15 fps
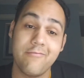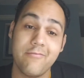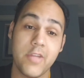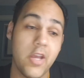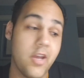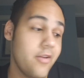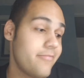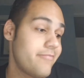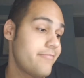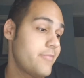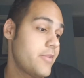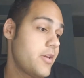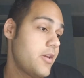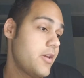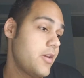Yeah,
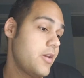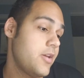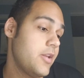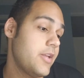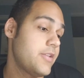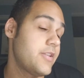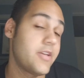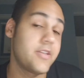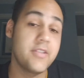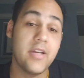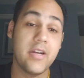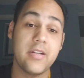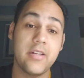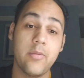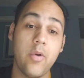that's
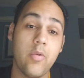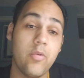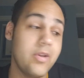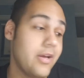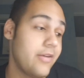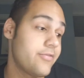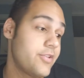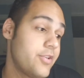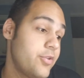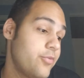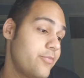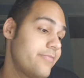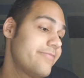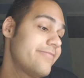exactly what we'll have to do.